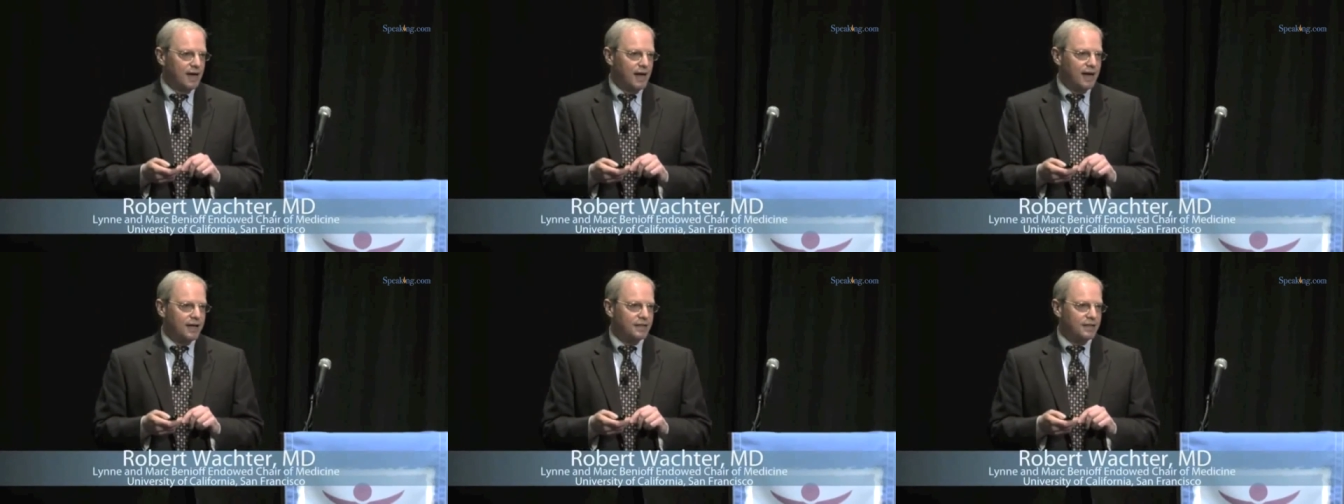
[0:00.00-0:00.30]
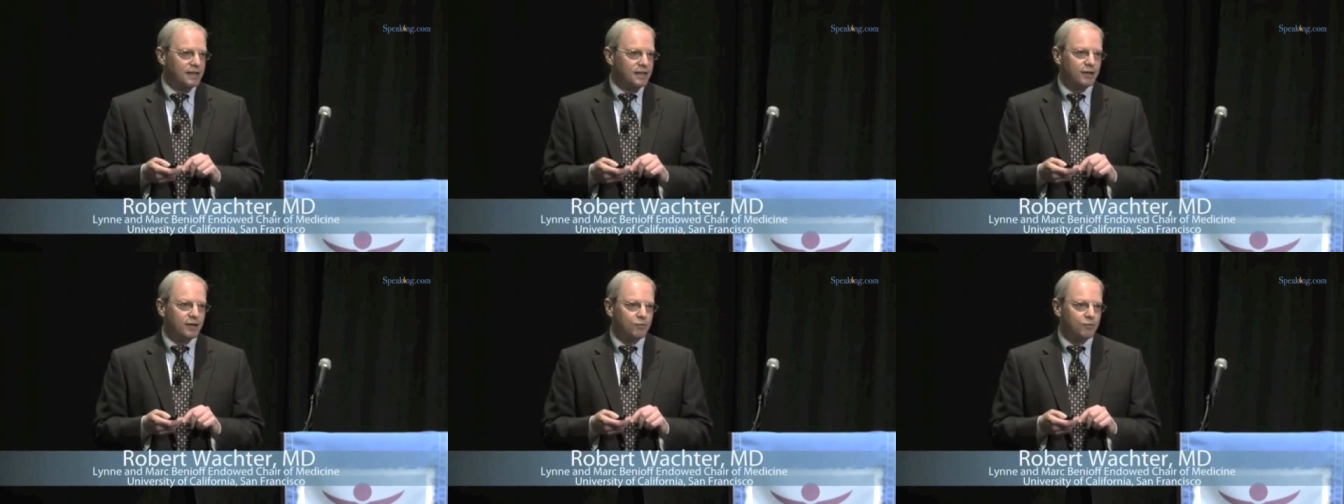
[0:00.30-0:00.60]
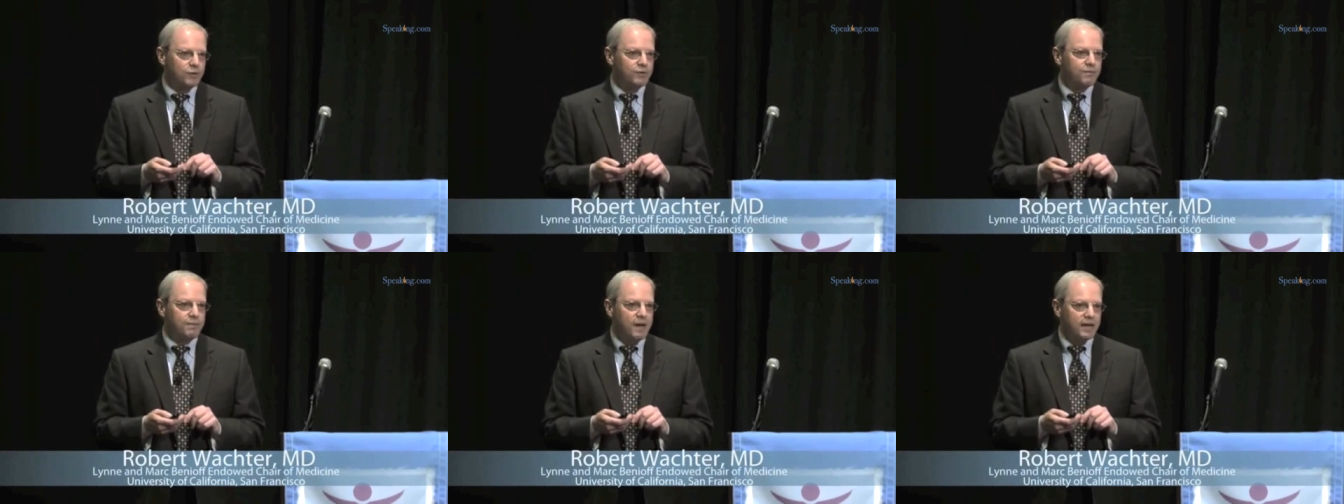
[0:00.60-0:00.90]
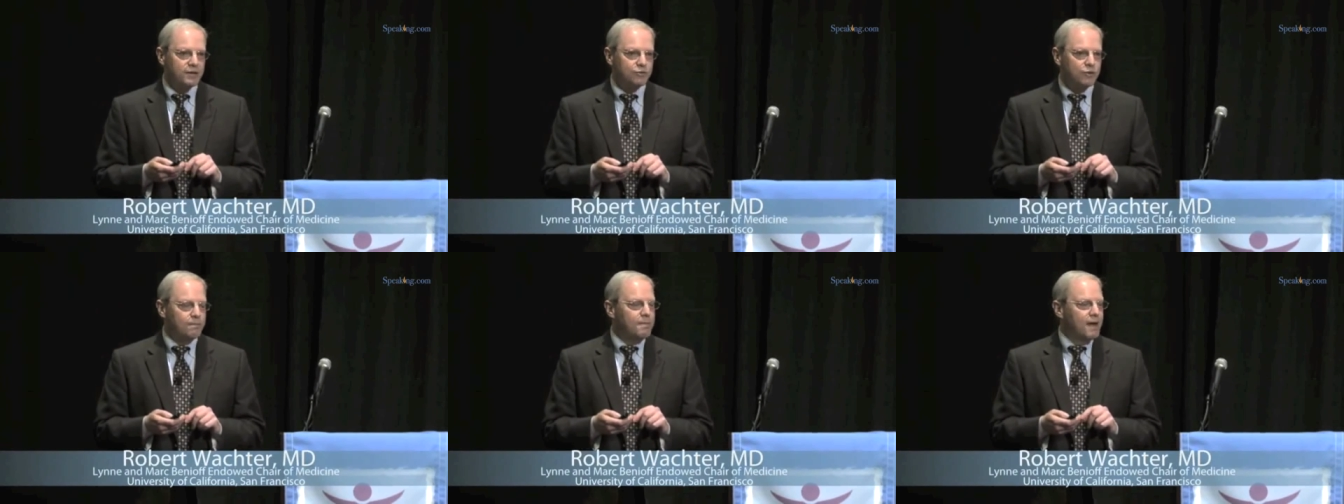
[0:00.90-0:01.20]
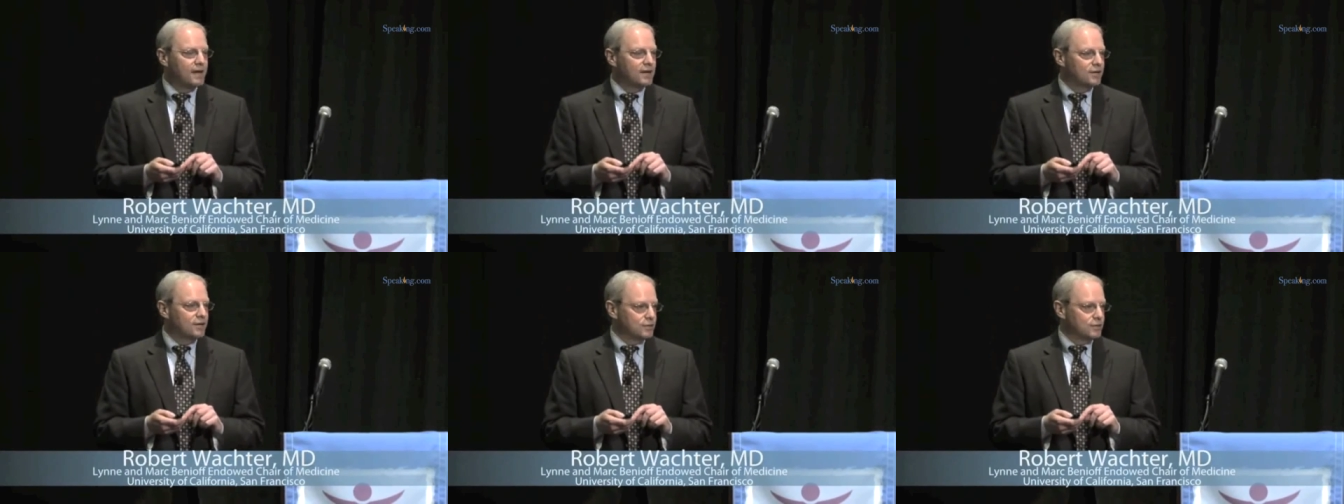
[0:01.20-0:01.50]
I think we've made
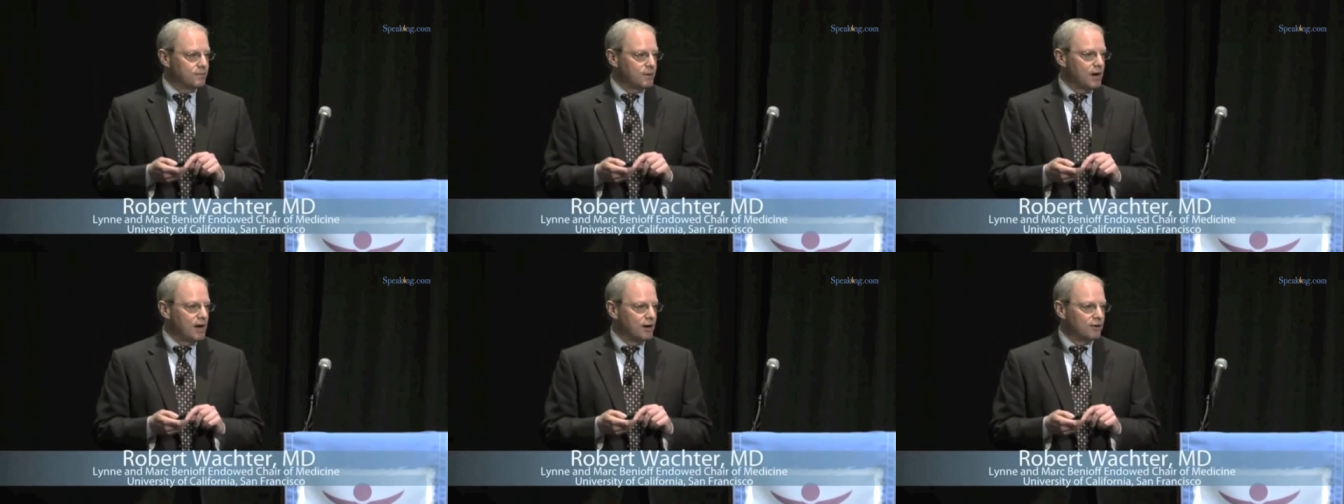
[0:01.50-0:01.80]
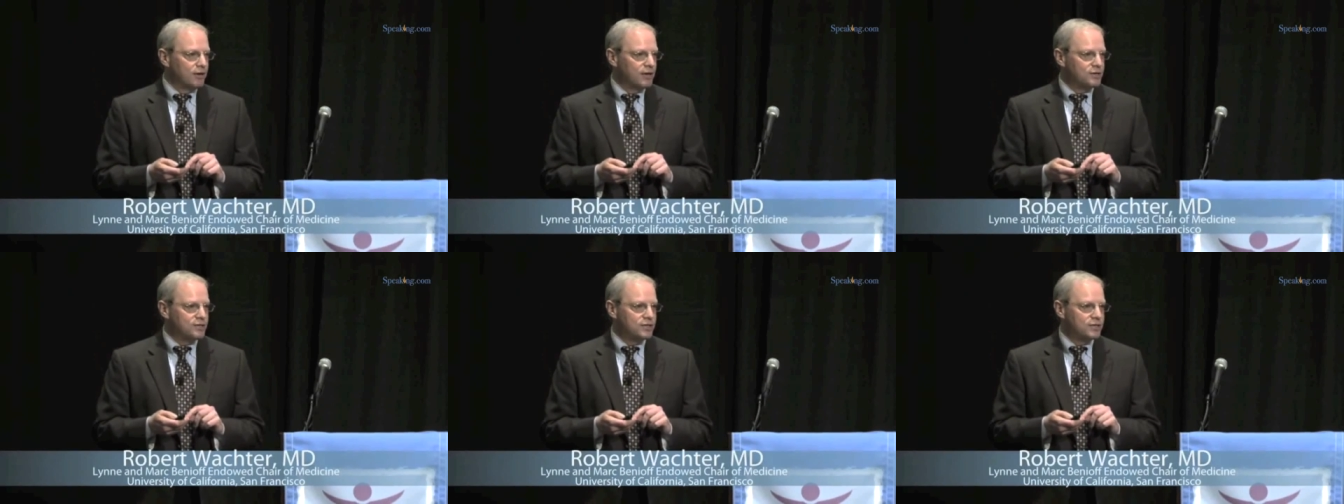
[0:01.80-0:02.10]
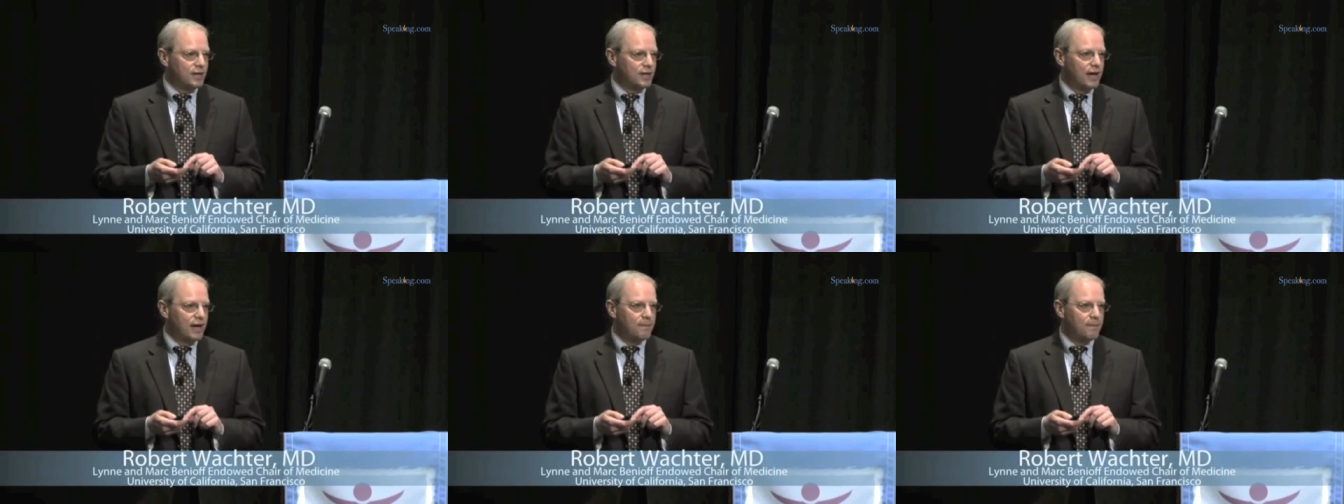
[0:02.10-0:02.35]
tremendous progress,